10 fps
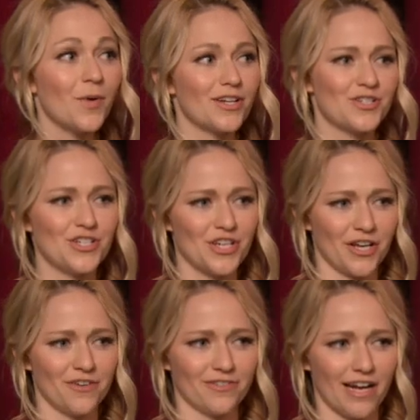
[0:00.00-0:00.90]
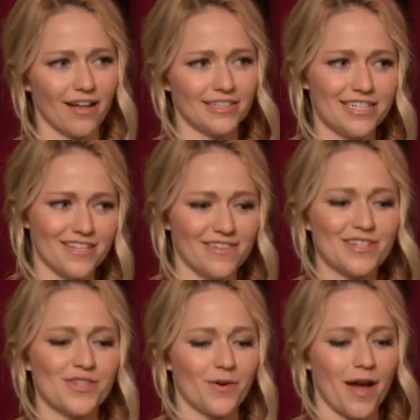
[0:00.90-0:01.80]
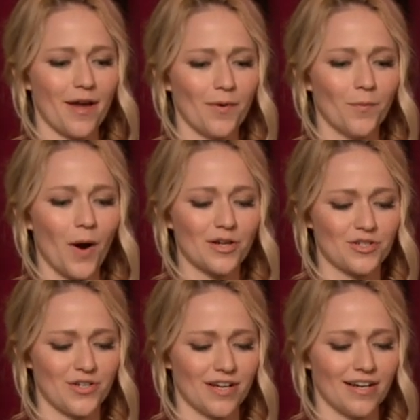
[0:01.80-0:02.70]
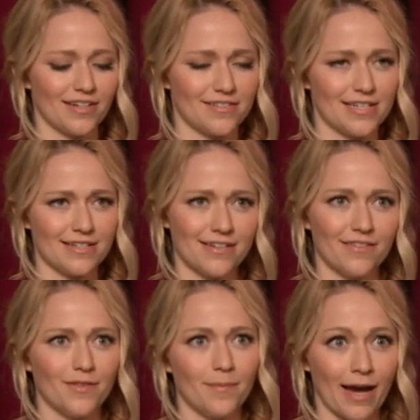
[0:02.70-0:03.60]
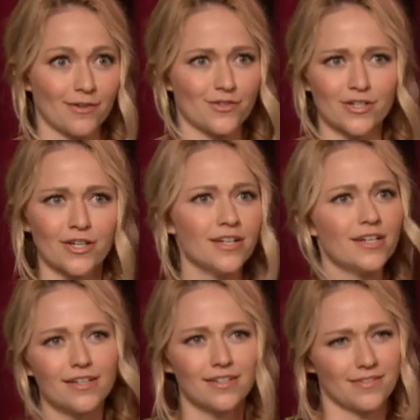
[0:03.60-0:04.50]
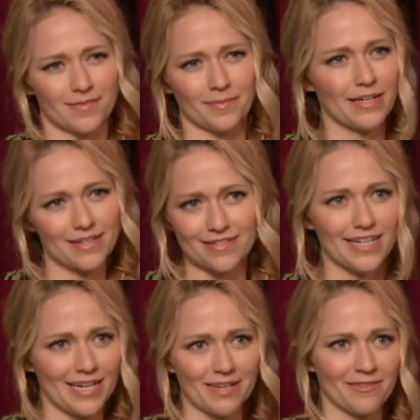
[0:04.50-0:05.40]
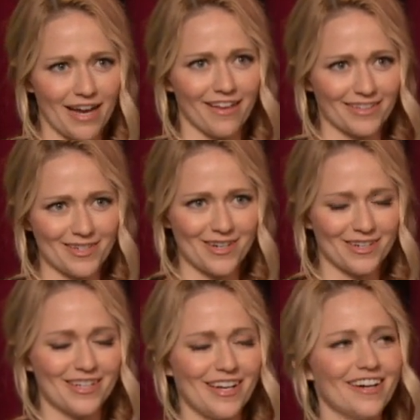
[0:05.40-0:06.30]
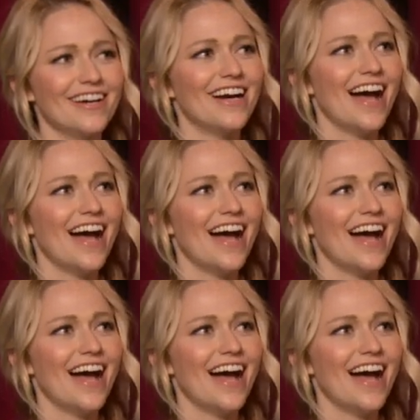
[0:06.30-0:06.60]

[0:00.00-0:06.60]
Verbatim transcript: watched a ton of reality TV, so I watched a season of The Bachelor because I'm like a dating reality show, you know?